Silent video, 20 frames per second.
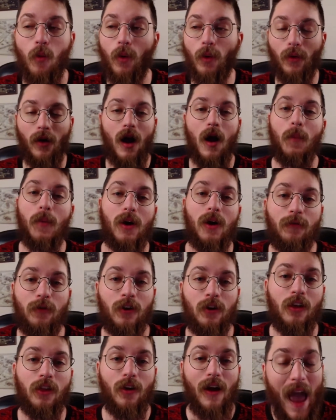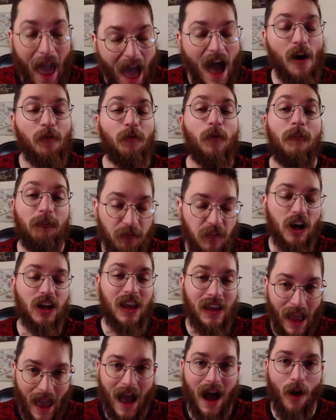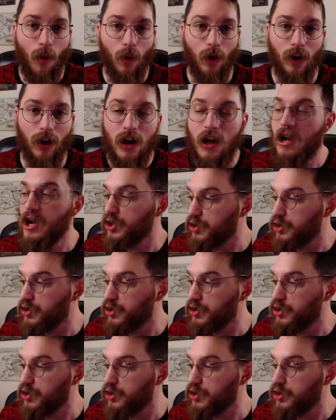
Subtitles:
We were up here for another half a fucking hour